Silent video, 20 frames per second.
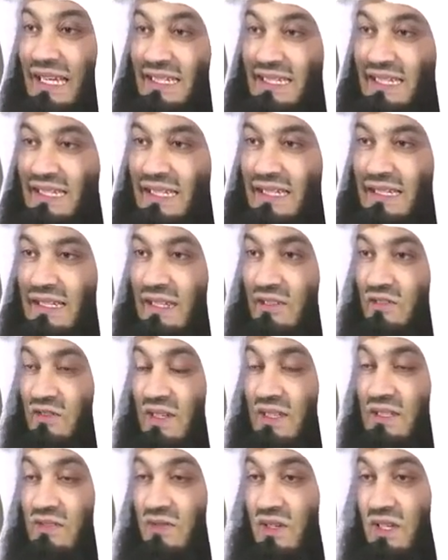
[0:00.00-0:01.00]
But I did it,
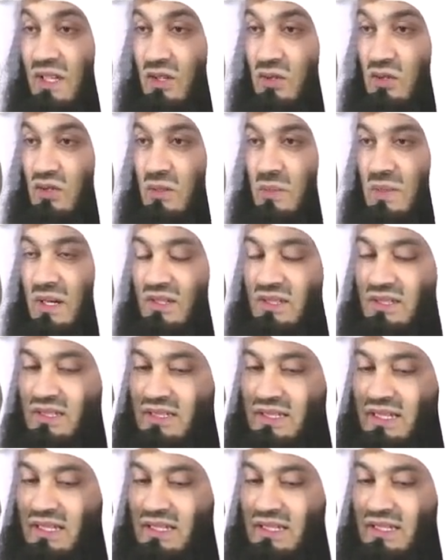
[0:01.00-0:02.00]
and I felt very good
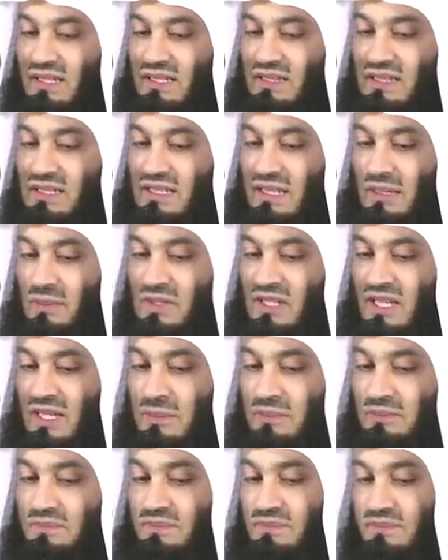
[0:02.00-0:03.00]
about it. And at the
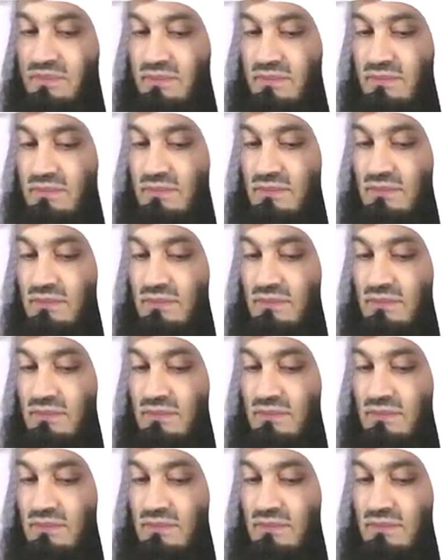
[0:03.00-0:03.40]
same time,